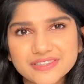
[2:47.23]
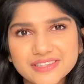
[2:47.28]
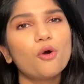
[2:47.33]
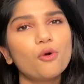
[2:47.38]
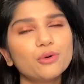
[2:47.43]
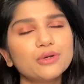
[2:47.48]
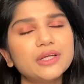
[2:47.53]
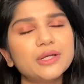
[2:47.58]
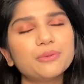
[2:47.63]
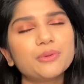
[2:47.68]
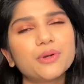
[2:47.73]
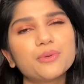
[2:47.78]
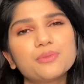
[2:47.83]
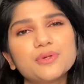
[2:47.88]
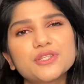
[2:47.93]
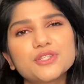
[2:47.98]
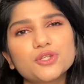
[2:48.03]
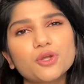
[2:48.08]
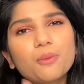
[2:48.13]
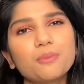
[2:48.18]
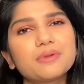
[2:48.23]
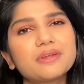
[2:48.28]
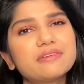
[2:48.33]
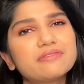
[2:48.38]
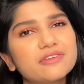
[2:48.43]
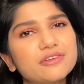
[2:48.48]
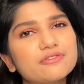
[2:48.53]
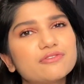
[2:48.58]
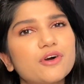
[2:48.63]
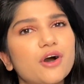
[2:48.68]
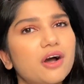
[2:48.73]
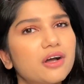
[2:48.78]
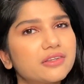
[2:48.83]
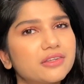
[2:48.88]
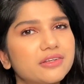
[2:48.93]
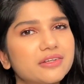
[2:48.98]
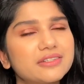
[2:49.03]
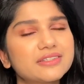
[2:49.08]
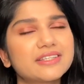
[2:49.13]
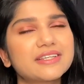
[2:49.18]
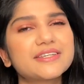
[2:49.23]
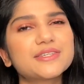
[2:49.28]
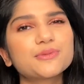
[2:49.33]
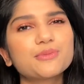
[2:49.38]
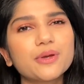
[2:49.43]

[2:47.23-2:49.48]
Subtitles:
Only when we stop living for others is